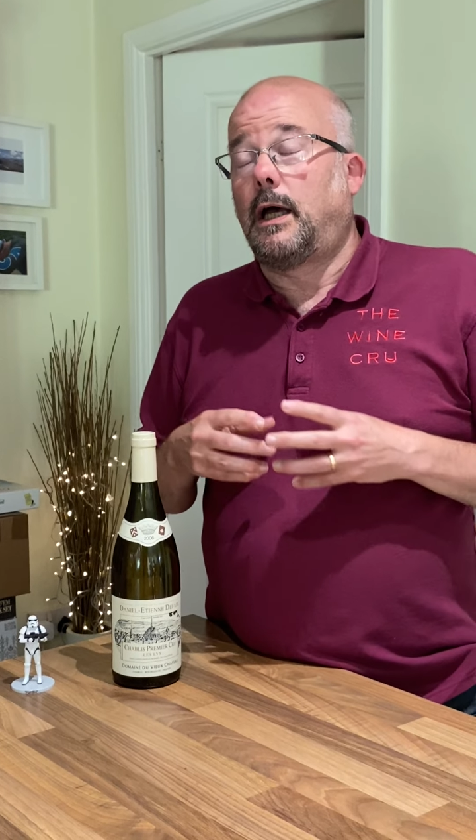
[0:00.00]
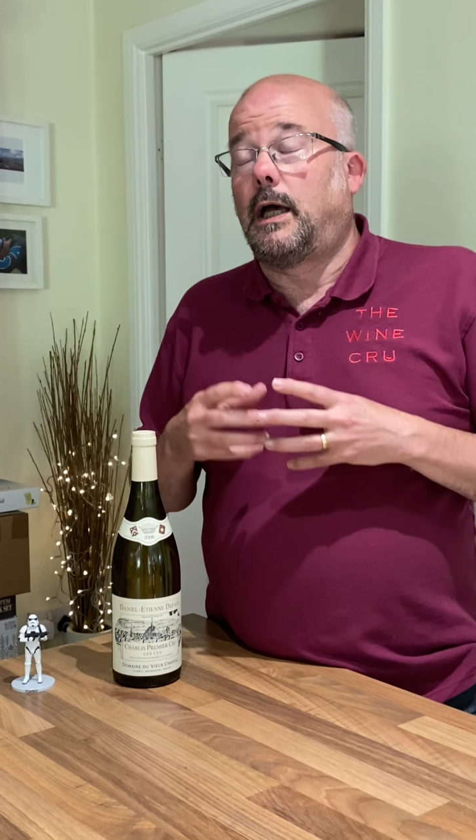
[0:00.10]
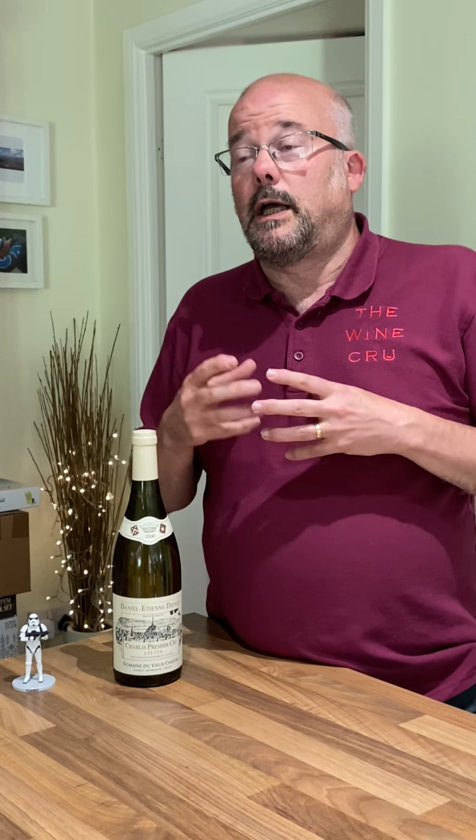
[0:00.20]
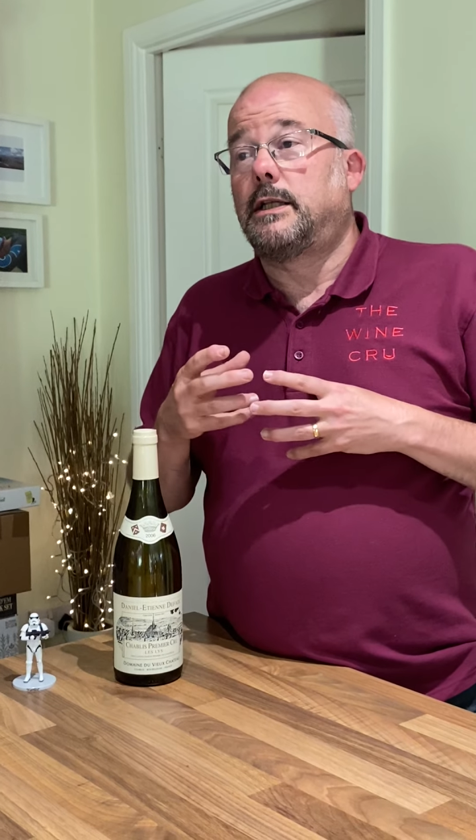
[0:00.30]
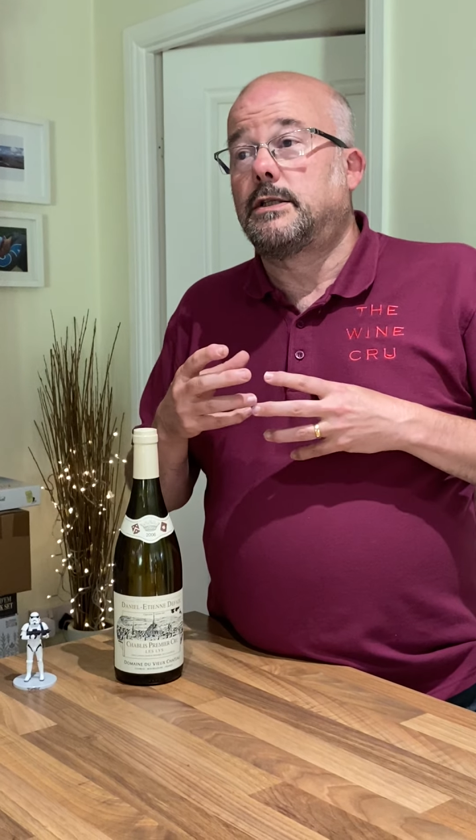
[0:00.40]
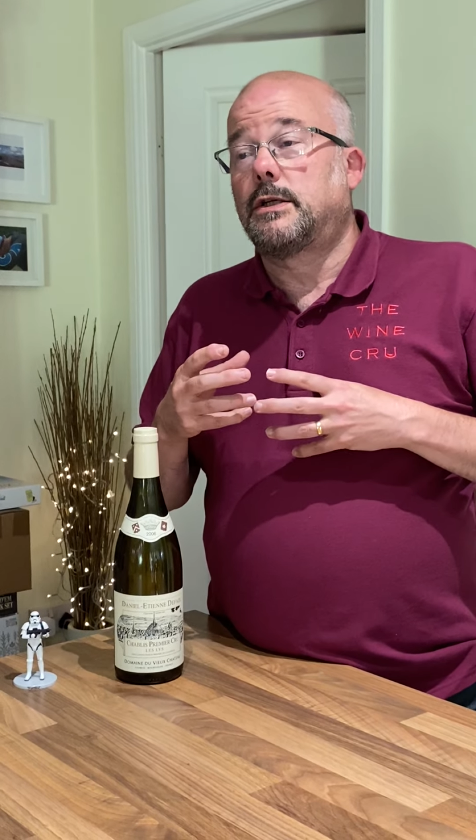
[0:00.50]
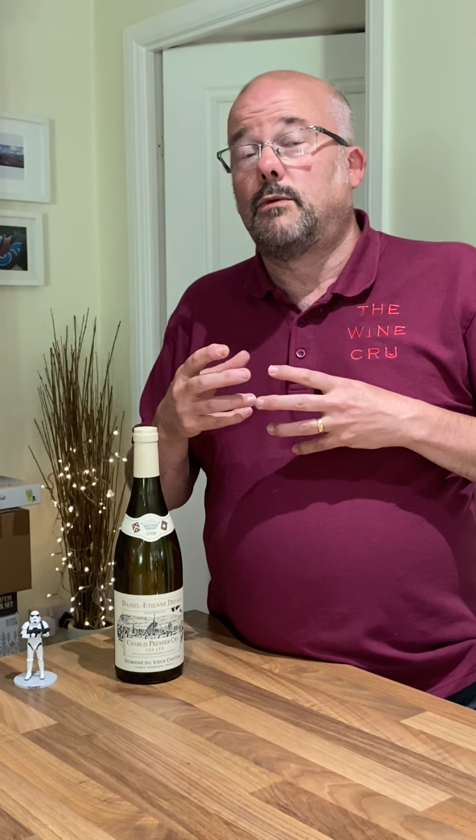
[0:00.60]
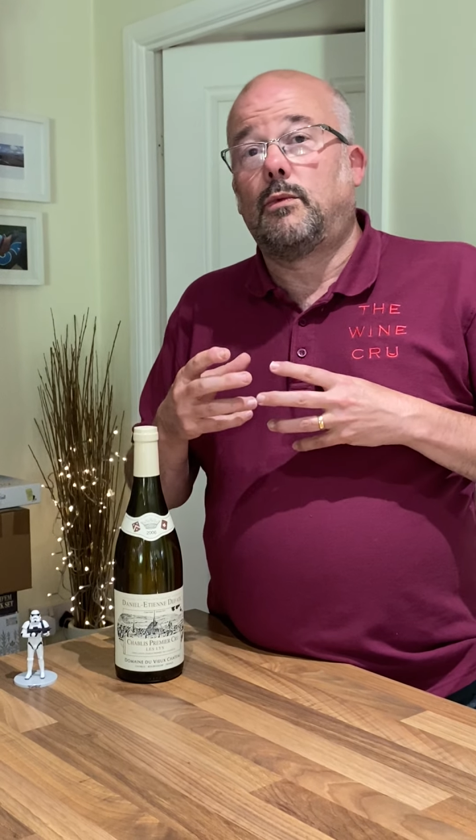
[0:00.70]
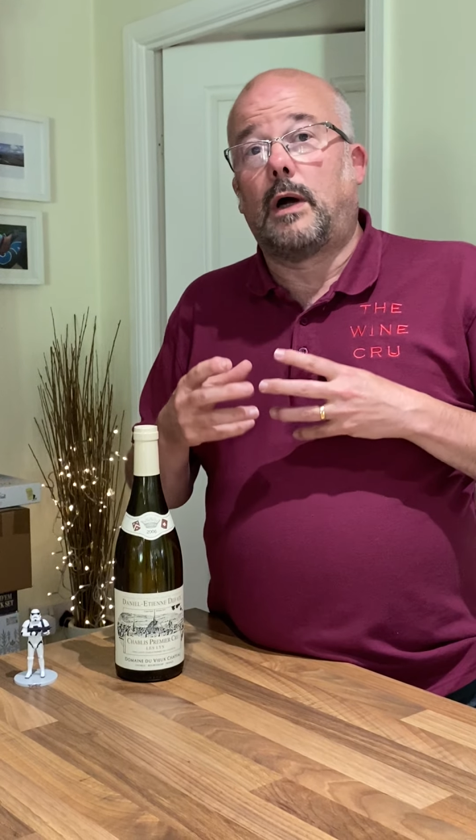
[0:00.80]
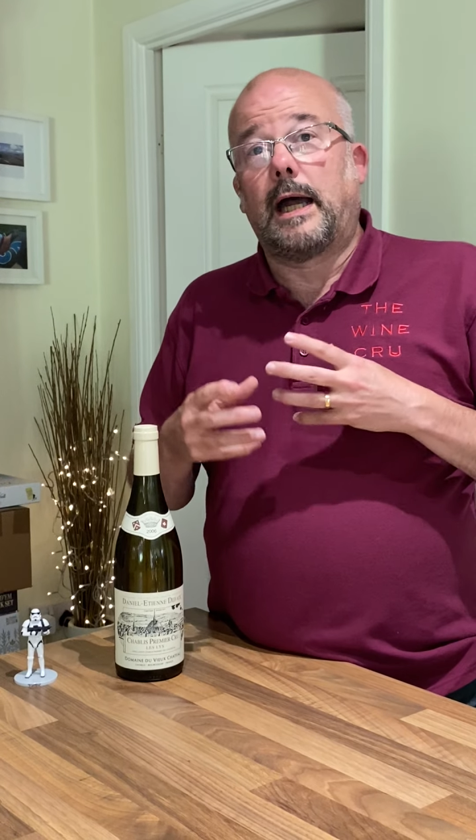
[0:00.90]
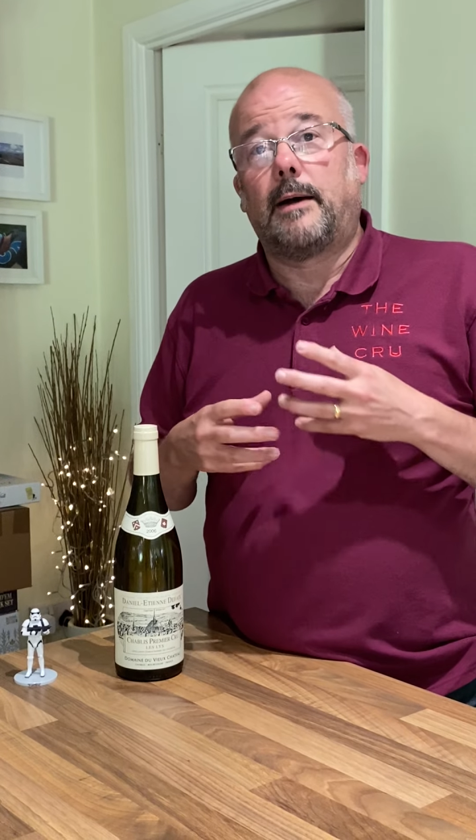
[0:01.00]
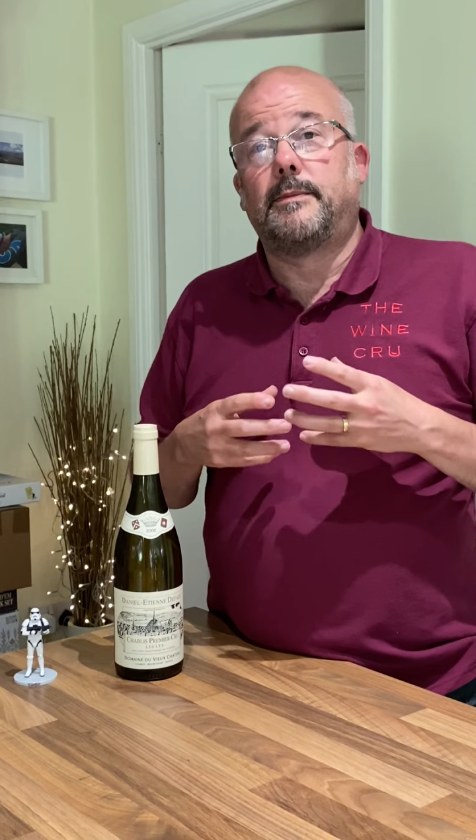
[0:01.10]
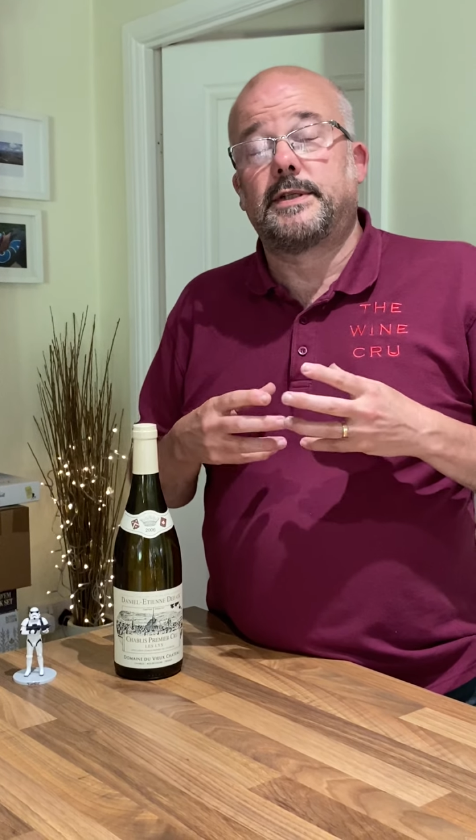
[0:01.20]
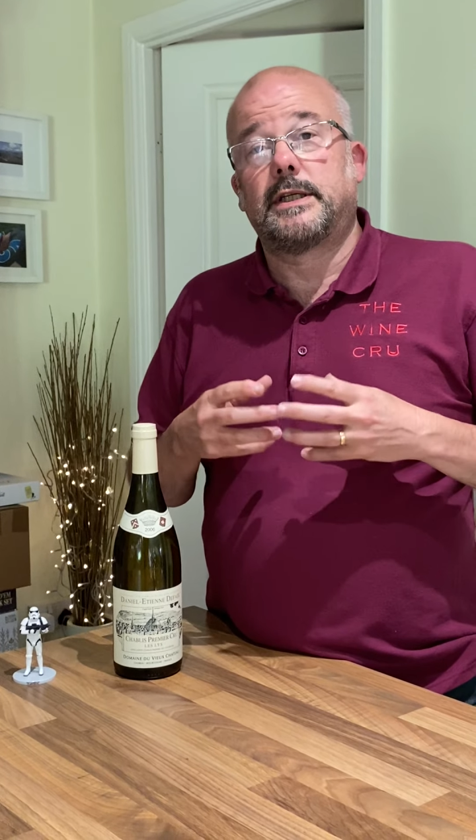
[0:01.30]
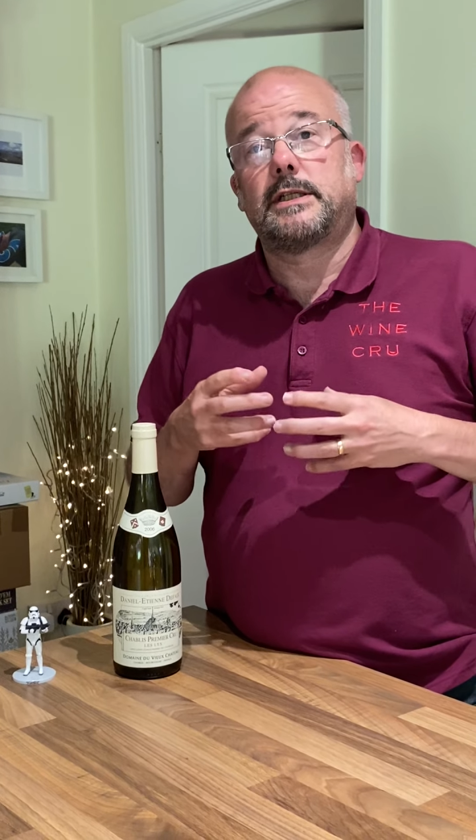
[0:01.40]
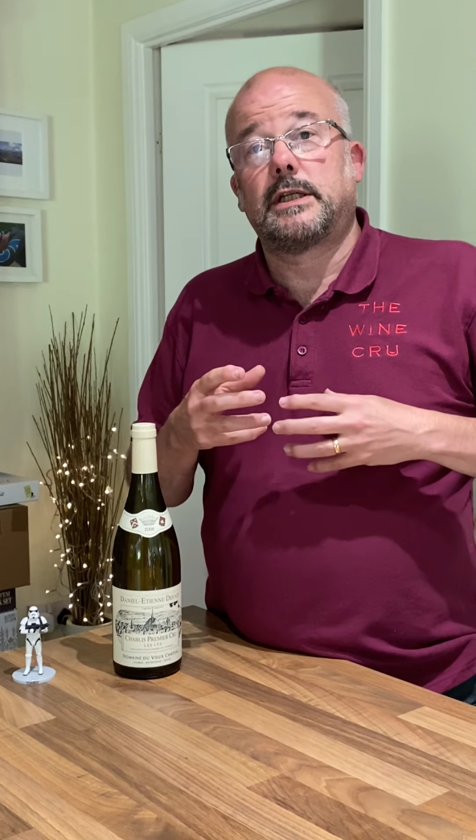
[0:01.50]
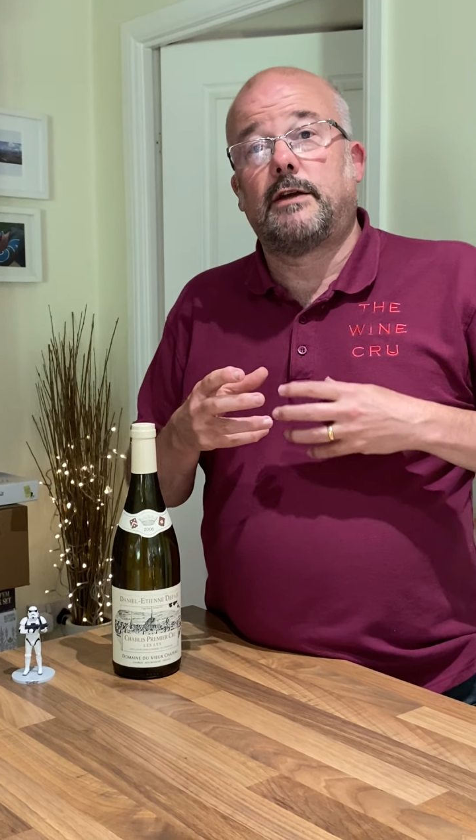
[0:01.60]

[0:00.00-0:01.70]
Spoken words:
And what happens is,